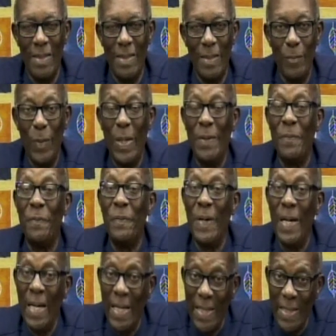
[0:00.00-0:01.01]
Well,
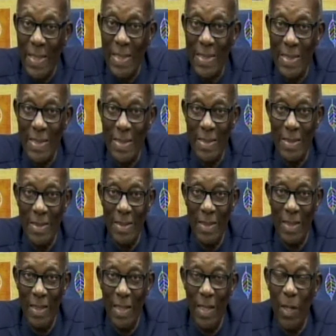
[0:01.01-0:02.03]
fathers
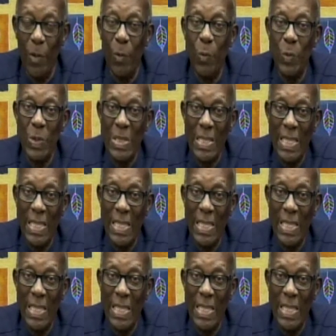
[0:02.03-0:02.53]
whose